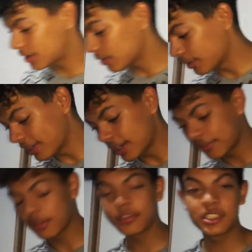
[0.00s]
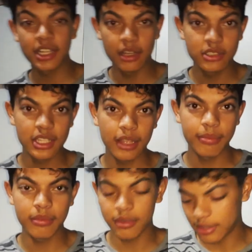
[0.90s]
We're gonna have to obviously close it up.
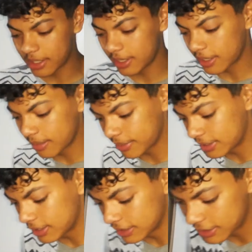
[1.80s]
And yeah, but let's